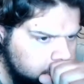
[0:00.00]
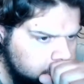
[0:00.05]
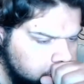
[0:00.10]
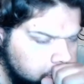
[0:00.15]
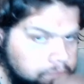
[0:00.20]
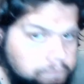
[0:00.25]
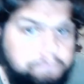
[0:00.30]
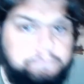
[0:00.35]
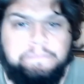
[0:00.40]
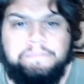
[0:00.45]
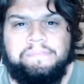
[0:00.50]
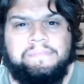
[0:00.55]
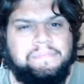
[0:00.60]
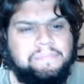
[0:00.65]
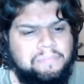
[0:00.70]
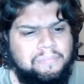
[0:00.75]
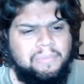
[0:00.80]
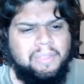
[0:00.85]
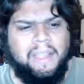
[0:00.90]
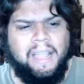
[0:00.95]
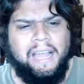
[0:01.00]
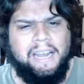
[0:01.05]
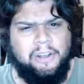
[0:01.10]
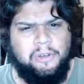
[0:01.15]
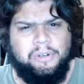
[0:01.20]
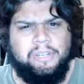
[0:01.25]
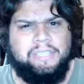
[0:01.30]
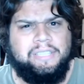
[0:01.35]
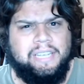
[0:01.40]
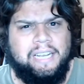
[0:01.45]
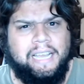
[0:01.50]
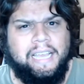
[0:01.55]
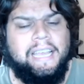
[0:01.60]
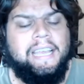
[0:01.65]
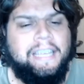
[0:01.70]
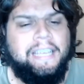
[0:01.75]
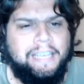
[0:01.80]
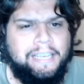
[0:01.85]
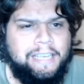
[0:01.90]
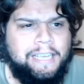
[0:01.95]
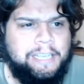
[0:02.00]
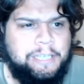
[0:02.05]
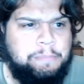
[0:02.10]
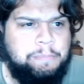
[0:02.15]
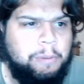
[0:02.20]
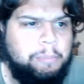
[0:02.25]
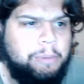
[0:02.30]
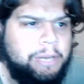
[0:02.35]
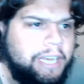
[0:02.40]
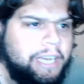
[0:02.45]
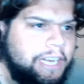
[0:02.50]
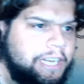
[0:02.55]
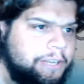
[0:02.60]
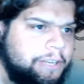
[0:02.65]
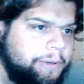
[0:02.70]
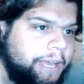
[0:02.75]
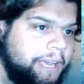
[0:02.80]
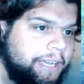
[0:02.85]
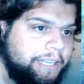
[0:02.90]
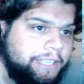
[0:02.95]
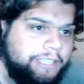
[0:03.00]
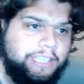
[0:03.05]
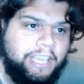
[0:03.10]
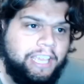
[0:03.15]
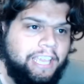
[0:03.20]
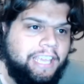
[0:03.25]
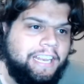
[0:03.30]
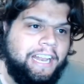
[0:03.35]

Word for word: and honestly, he's probably going to do it because he